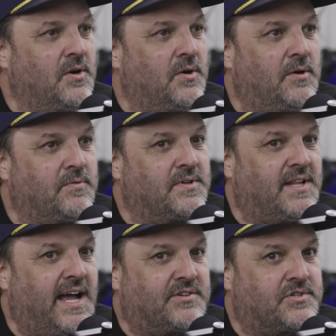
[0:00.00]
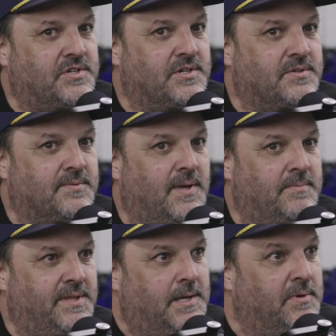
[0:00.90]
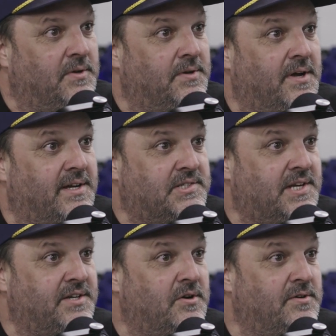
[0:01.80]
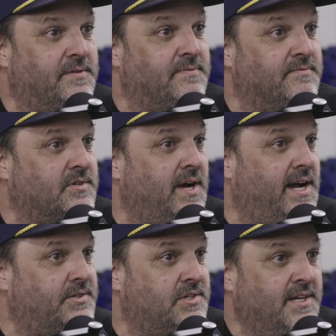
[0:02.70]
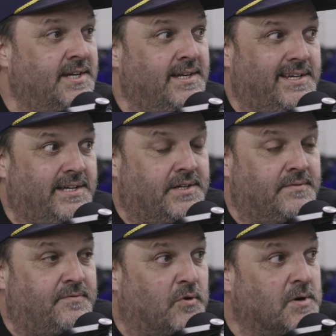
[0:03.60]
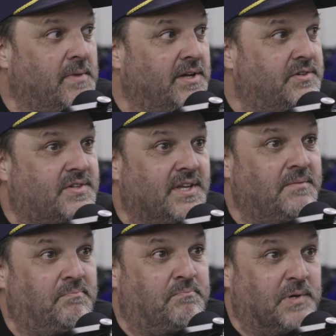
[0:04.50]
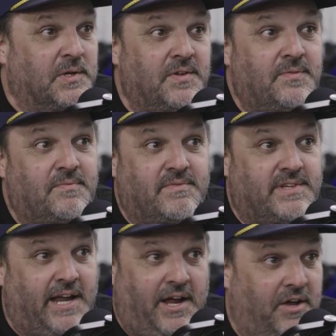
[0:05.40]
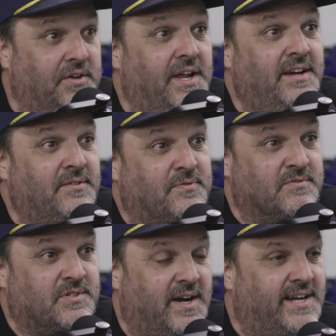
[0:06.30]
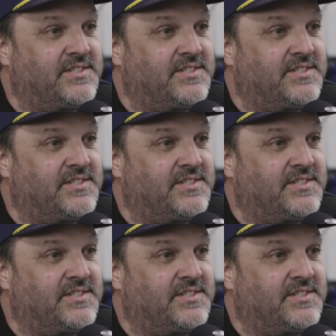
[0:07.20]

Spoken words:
Over the last year, I mean, they built a Dodge Daytona from scratch. Mm-hmm. And in 4 months, they built a Talladega from scratch.